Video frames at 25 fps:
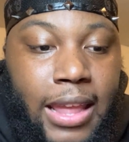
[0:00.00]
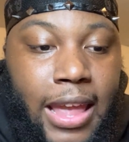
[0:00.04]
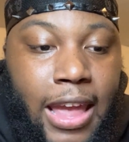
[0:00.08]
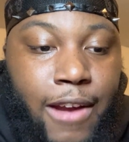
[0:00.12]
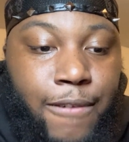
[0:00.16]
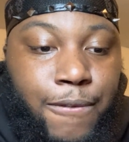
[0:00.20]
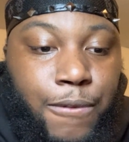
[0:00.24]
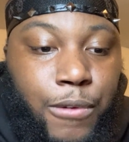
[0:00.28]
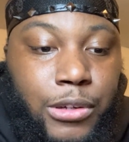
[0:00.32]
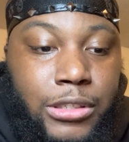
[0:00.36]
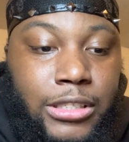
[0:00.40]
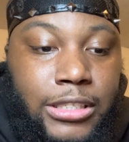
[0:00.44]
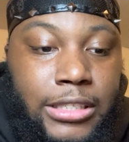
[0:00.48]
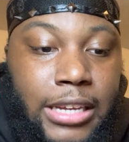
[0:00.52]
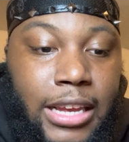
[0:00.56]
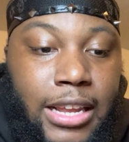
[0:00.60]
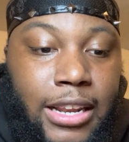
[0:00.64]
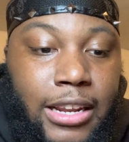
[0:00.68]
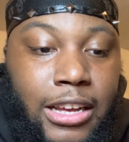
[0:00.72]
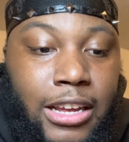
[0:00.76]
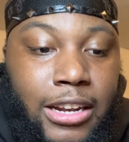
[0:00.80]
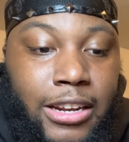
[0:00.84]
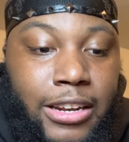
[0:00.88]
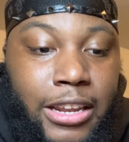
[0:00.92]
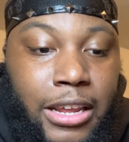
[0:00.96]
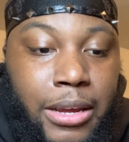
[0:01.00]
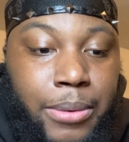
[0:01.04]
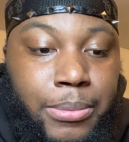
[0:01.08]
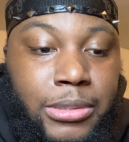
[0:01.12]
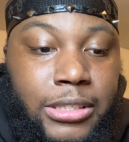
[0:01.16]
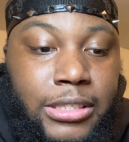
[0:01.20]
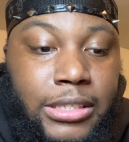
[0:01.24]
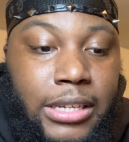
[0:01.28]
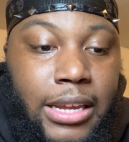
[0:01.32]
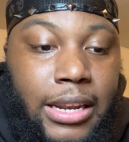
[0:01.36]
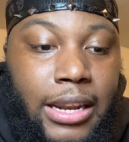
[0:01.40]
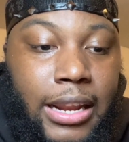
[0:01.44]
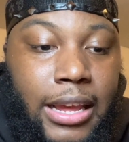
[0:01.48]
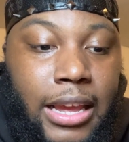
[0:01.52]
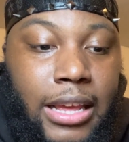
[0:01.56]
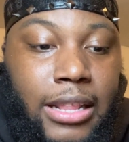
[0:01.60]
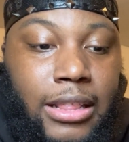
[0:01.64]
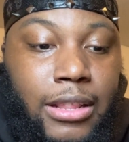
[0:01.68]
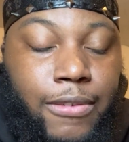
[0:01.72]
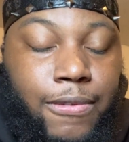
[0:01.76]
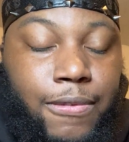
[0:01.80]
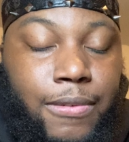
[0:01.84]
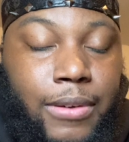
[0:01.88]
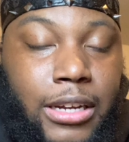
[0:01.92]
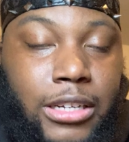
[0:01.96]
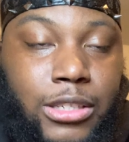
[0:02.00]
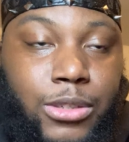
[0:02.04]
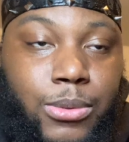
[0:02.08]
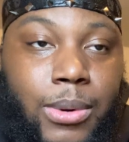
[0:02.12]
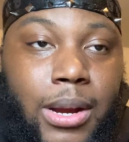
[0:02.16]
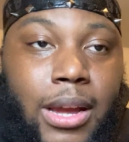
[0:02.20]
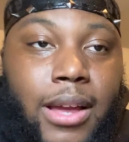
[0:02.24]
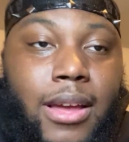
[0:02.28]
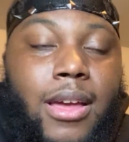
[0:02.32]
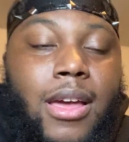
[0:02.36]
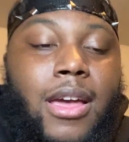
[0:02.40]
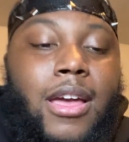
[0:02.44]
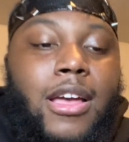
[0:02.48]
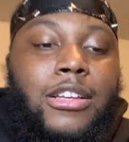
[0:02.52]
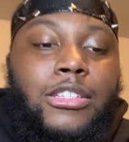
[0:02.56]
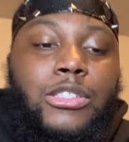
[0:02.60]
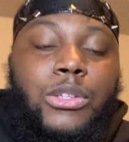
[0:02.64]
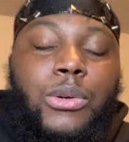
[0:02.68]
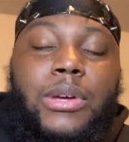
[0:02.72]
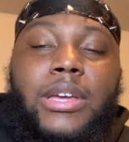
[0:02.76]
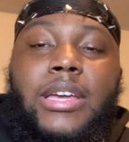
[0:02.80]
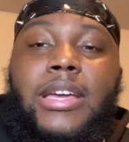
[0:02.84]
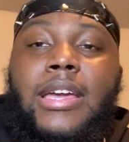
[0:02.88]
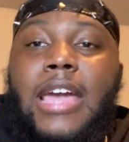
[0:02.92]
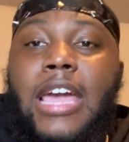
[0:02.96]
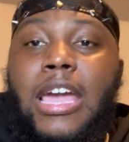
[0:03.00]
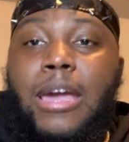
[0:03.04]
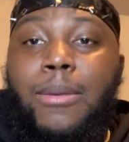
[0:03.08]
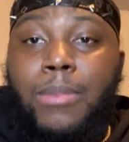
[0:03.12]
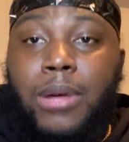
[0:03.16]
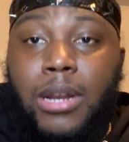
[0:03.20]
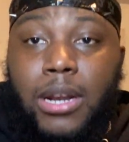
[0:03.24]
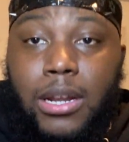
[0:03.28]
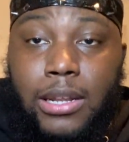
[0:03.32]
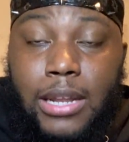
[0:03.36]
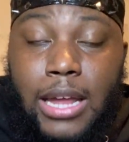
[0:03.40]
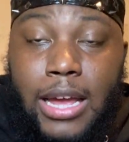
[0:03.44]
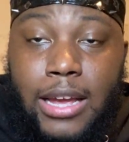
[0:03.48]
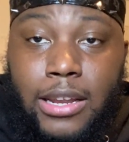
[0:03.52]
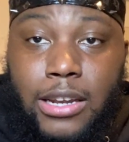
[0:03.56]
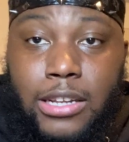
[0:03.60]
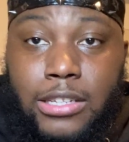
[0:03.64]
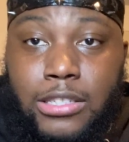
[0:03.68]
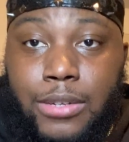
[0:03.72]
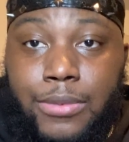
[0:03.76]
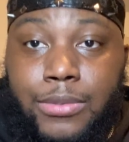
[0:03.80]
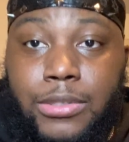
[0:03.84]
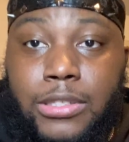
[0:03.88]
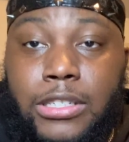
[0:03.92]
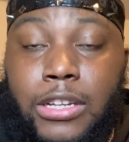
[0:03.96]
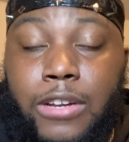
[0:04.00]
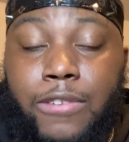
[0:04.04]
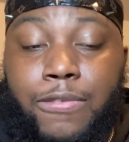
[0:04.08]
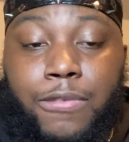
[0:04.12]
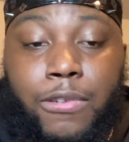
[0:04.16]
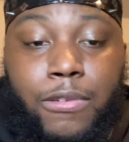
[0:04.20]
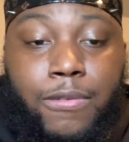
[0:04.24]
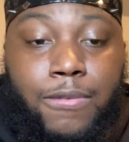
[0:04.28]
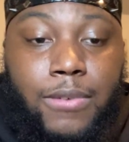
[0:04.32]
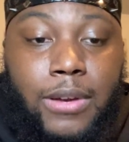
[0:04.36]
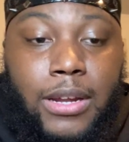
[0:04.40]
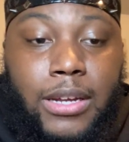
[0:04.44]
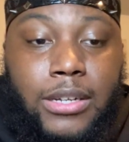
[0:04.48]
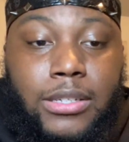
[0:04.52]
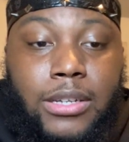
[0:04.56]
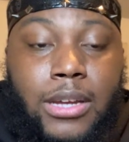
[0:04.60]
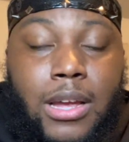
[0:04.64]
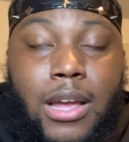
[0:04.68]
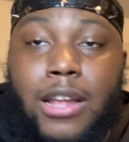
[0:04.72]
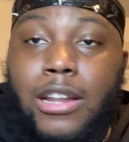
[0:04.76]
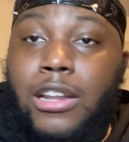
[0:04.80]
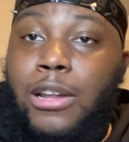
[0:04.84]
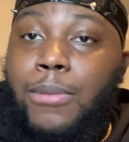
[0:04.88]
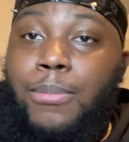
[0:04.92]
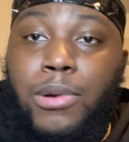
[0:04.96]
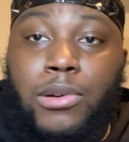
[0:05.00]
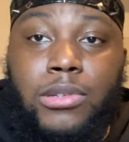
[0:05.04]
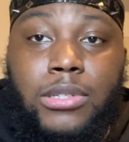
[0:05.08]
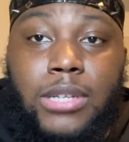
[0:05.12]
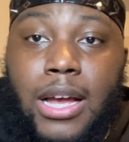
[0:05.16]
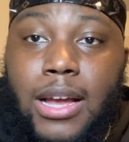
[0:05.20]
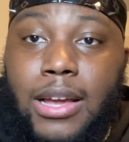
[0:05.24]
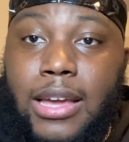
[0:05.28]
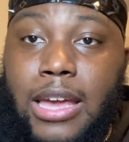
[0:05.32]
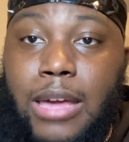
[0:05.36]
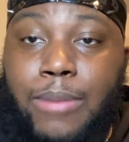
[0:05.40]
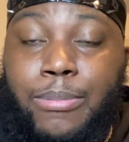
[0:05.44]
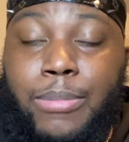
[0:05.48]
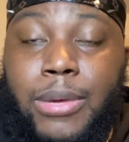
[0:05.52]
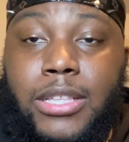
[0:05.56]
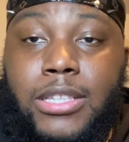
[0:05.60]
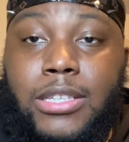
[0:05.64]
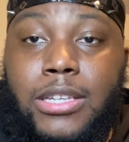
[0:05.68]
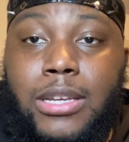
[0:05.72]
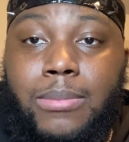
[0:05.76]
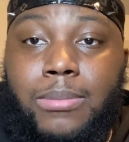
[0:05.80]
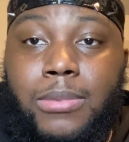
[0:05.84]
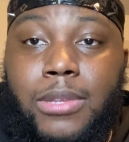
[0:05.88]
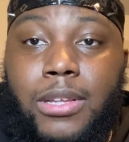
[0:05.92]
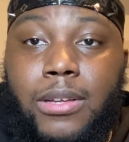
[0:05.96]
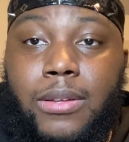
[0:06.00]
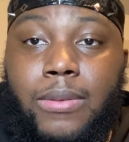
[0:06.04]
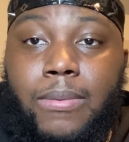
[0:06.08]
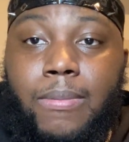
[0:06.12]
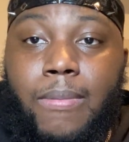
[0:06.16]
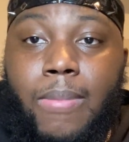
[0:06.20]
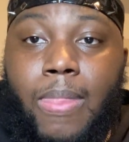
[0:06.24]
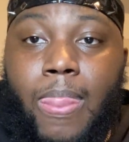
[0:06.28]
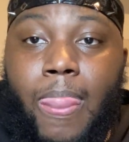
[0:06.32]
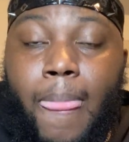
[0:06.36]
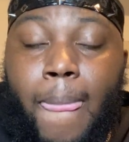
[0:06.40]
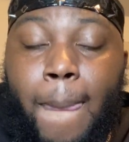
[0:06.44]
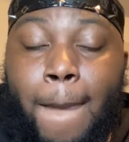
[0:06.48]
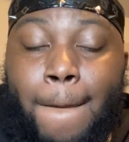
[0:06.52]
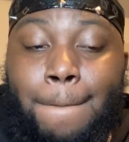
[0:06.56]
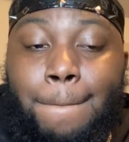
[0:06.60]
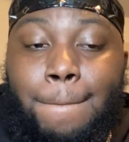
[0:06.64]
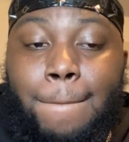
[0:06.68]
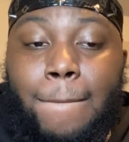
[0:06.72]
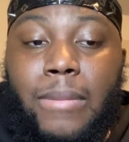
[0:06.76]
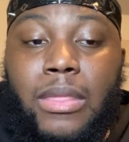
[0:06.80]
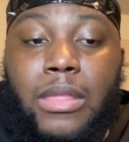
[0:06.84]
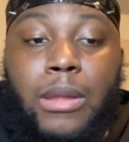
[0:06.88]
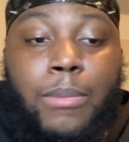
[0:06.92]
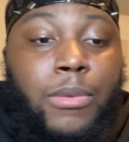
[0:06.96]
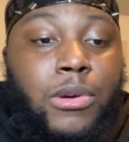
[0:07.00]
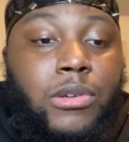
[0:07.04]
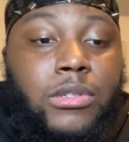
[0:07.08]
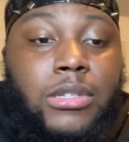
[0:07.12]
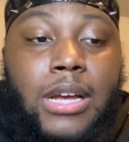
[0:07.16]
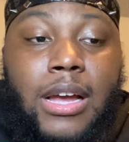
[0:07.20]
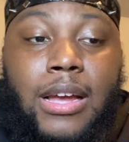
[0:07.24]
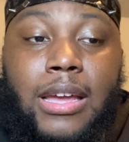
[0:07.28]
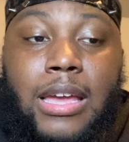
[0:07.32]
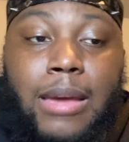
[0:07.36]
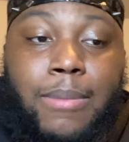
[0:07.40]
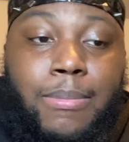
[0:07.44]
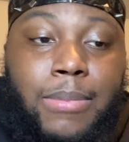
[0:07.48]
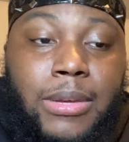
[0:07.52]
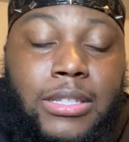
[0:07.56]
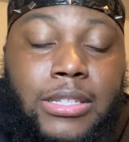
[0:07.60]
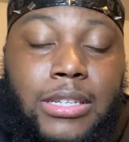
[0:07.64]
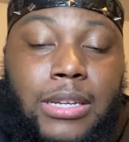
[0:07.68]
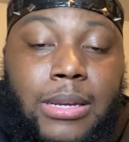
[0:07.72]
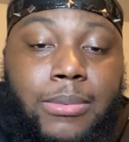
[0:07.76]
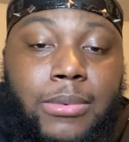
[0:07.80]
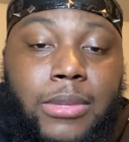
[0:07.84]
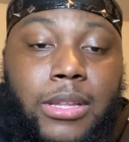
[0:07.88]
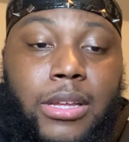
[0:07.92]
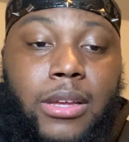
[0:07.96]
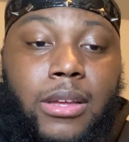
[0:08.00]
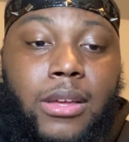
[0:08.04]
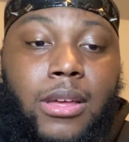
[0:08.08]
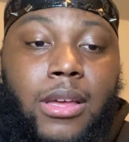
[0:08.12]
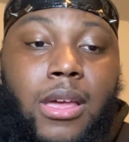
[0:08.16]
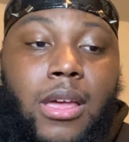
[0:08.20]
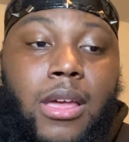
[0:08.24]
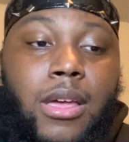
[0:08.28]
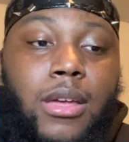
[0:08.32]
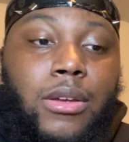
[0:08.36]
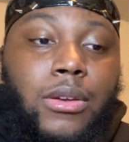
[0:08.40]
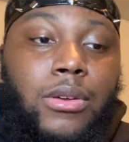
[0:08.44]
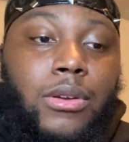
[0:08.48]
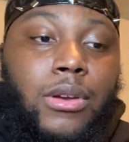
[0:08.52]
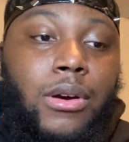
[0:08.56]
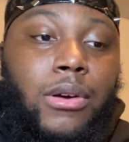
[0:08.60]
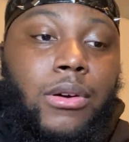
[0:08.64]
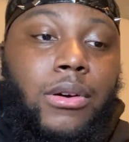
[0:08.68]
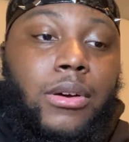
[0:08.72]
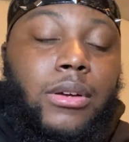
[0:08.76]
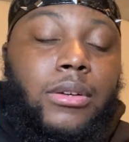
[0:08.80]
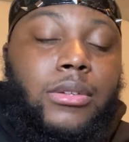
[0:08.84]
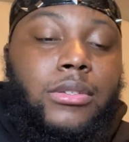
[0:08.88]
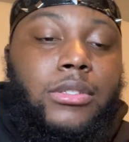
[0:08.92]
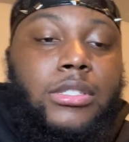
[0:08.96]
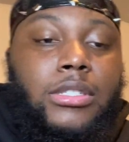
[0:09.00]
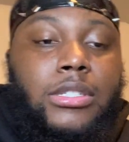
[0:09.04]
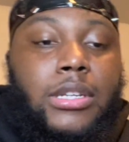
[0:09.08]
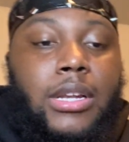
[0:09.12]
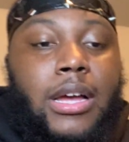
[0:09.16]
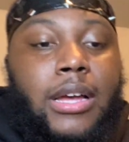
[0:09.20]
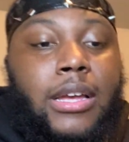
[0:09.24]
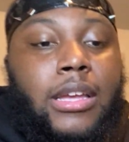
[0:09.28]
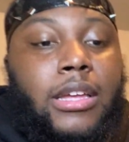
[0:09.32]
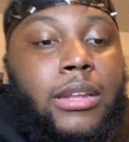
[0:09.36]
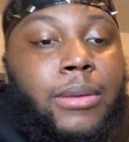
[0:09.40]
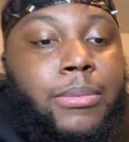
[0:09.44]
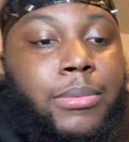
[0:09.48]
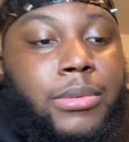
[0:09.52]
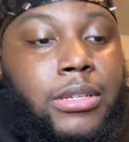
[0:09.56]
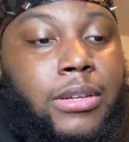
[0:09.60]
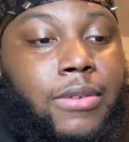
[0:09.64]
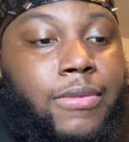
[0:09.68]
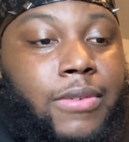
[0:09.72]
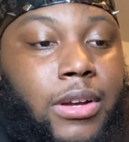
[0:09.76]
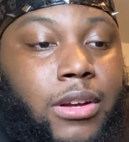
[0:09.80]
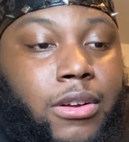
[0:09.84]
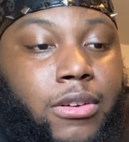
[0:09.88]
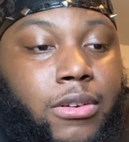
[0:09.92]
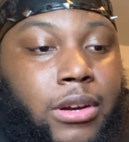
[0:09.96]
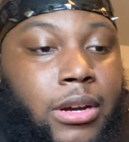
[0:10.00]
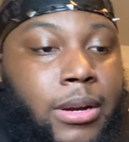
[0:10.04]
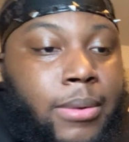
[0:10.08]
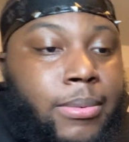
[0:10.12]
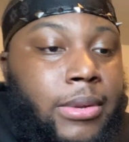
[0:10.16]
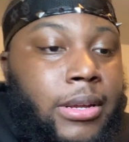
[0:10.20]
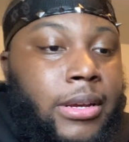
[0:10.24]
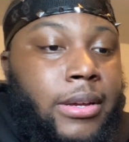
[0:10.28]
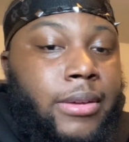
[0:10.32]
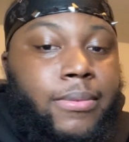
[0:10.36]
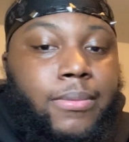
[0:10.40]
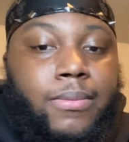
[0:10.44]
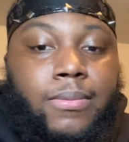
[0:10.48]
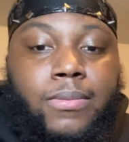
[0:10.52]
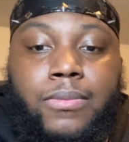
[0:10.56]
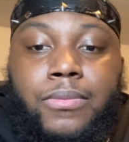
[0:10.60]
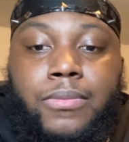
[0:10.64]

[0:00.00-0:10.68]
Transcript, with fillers: and for sin condemned sin in the flesh, right? So he came in the likeness of sinful flesh. The most high can't be tempted. The most high can't be tempted. You know, Salakia, let me see if I can grab that.